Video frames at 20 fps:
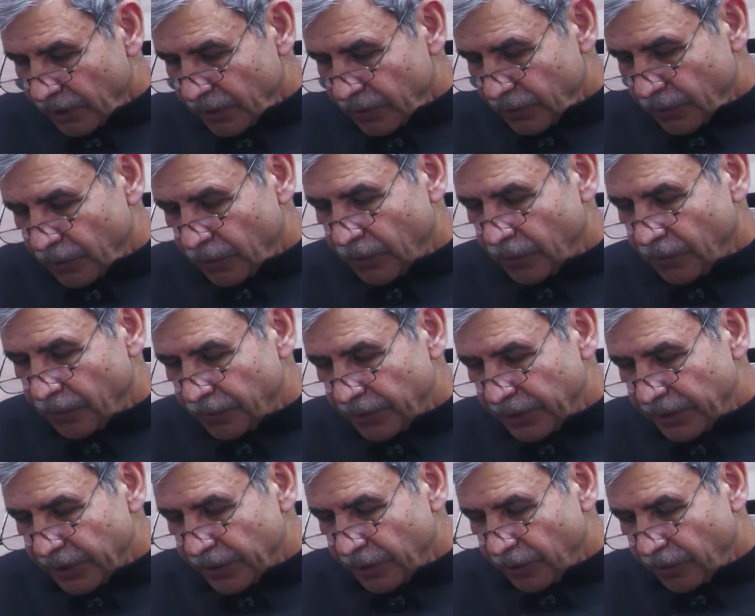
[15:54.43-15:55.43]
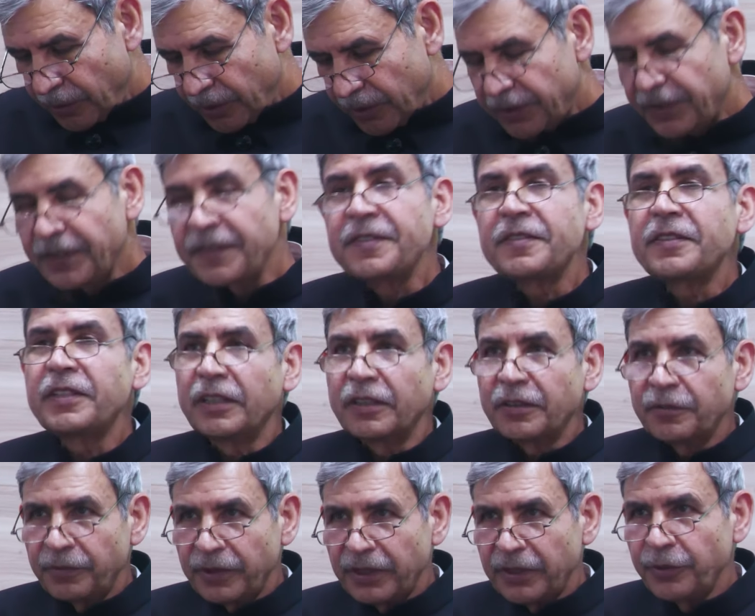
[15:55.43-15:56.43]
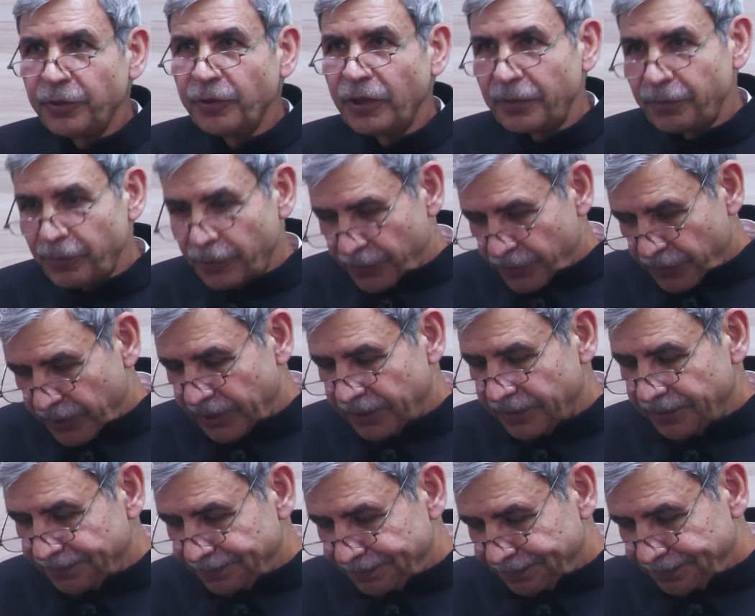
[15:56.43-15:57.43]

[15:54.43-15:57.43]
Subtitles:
So in your district where you are posted,